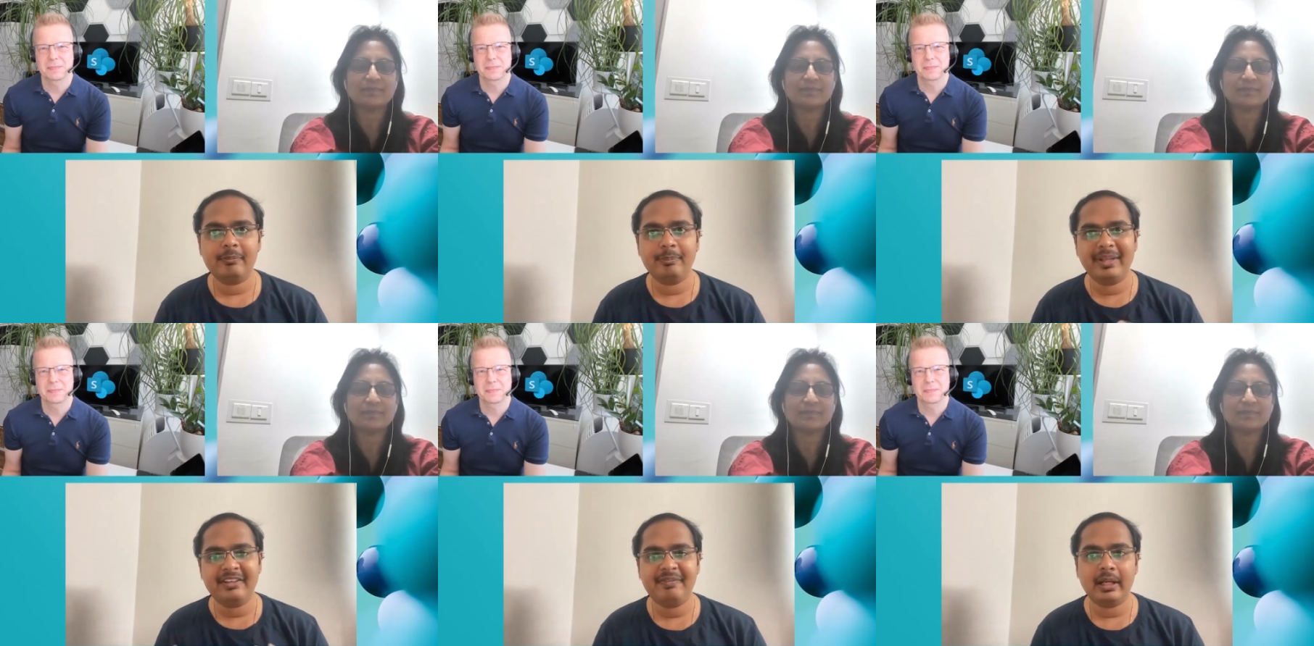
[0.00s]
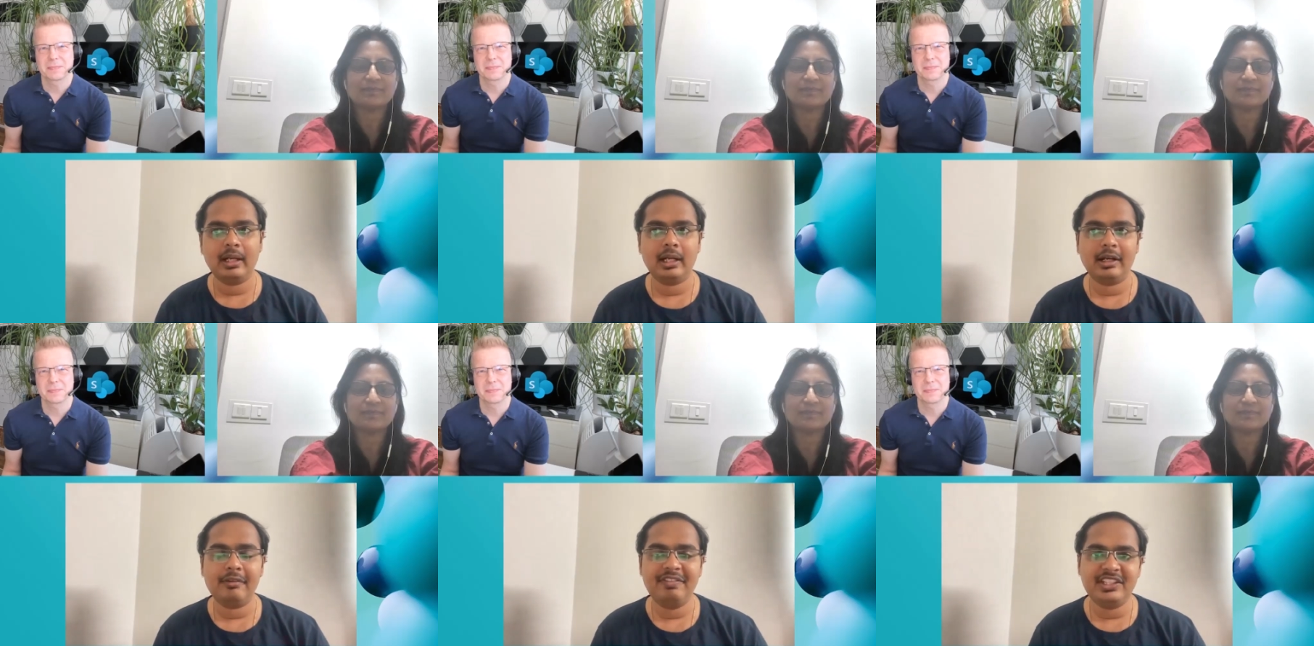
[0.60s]
Speaker 1: many
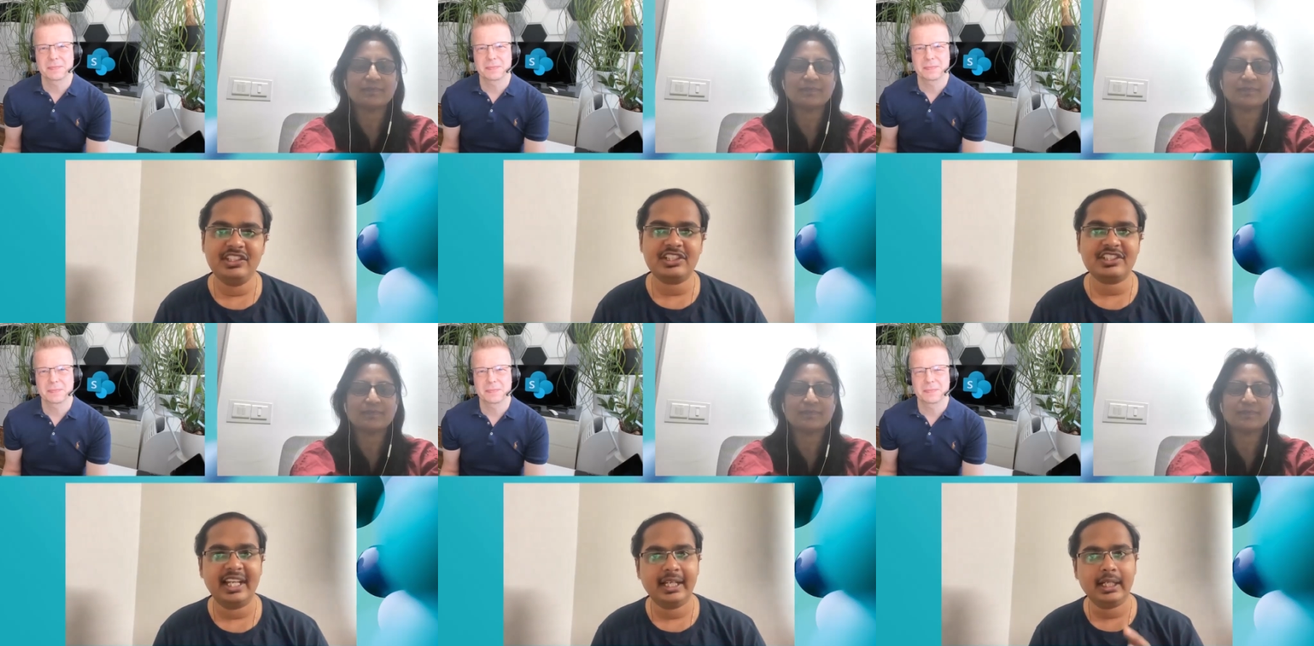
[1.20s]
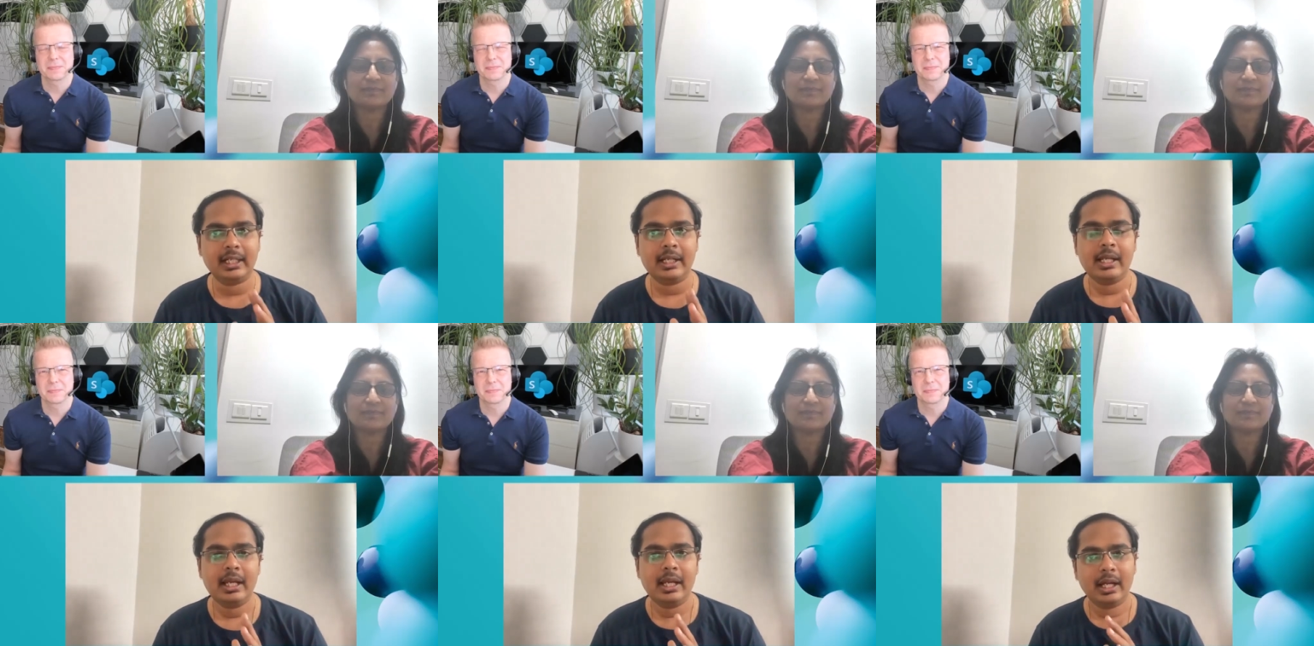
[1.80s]
uh, features like
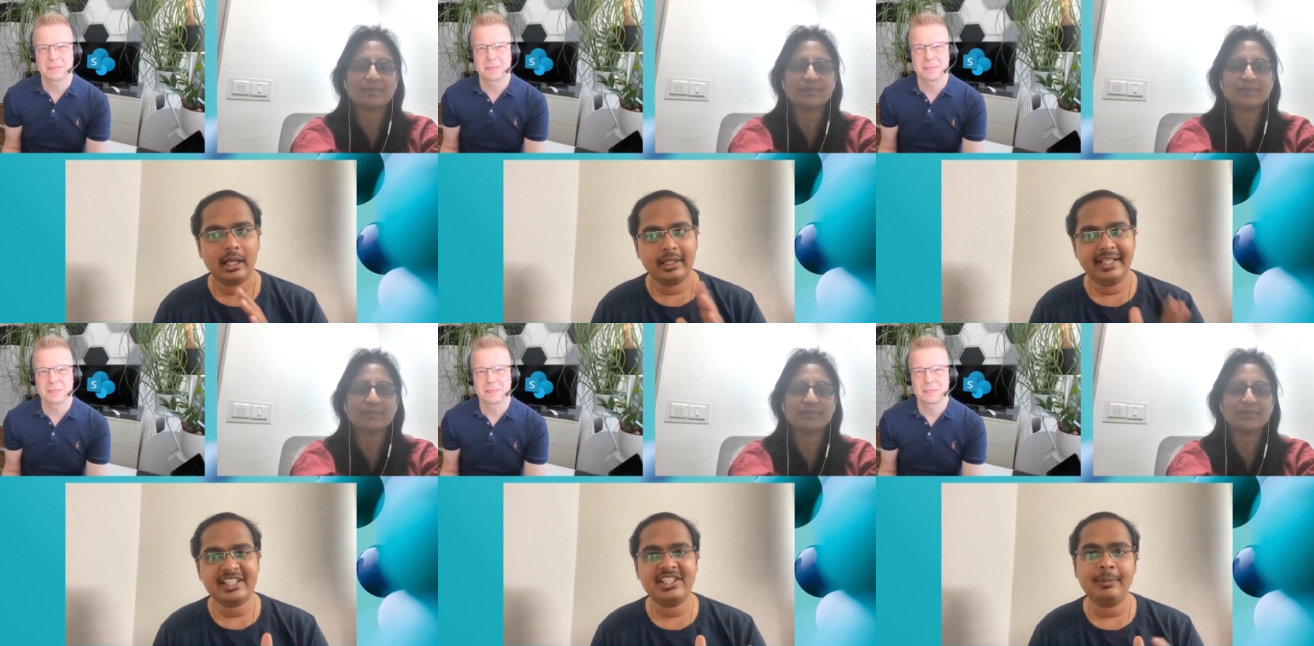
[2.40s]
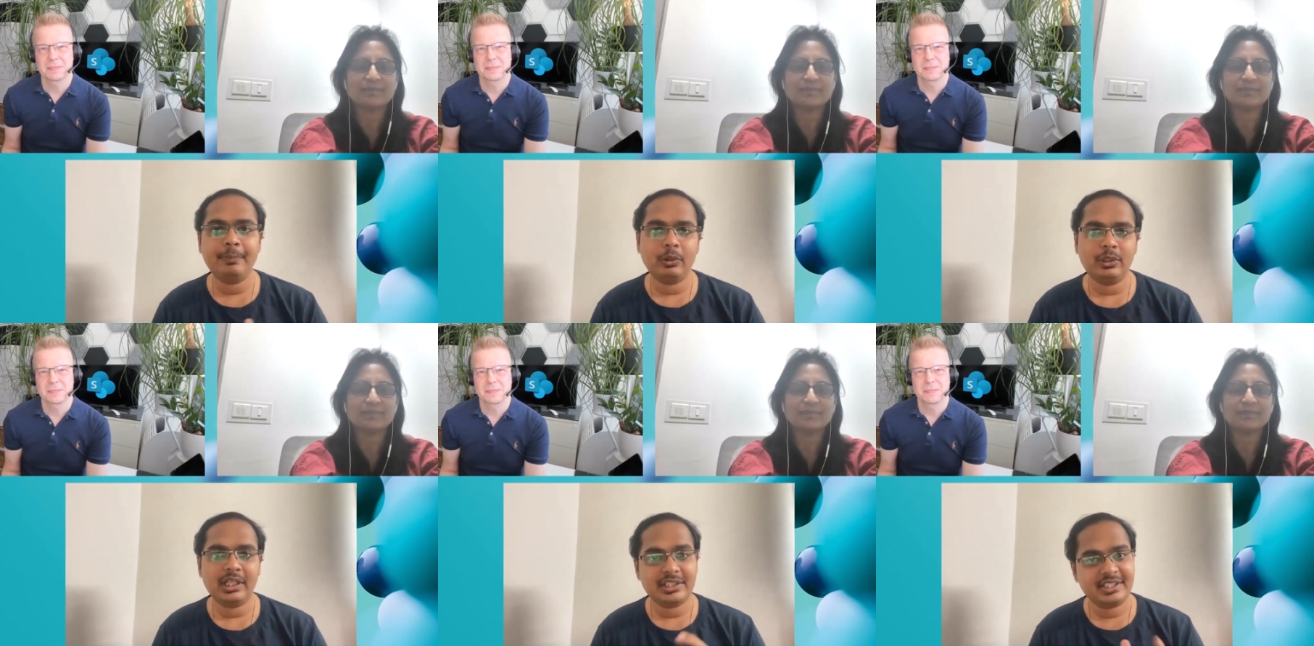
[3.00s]
uh, text
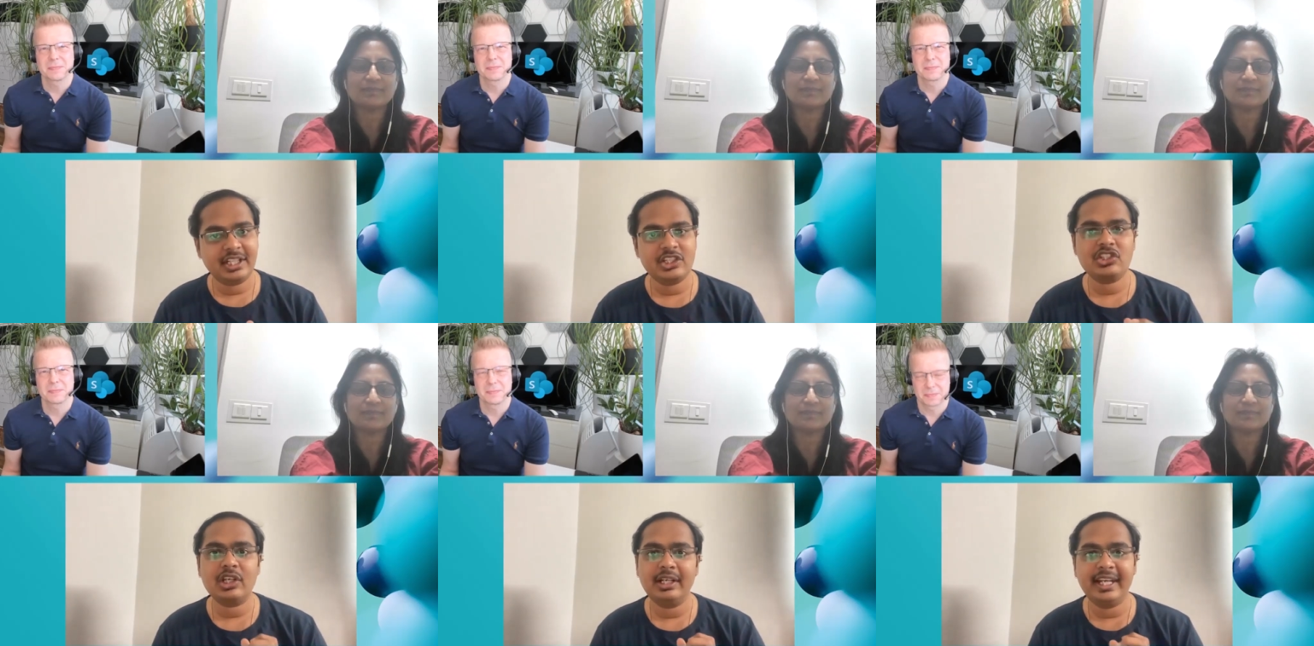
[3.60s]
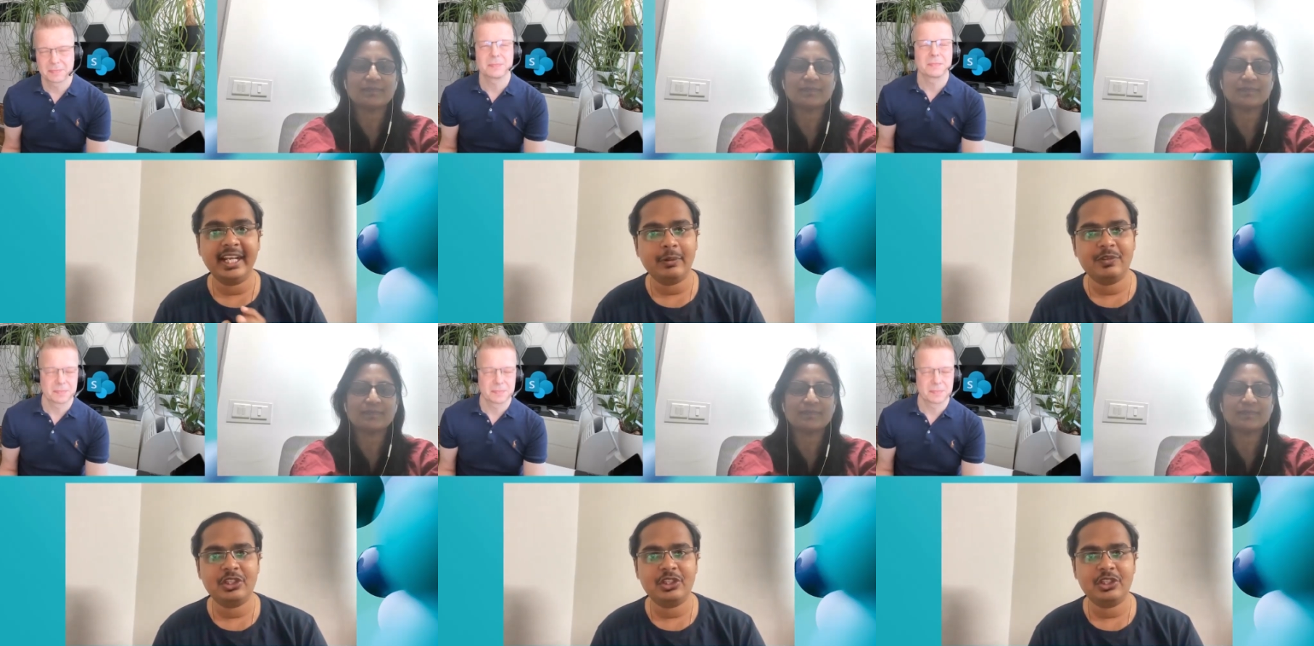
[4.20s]
import, search, data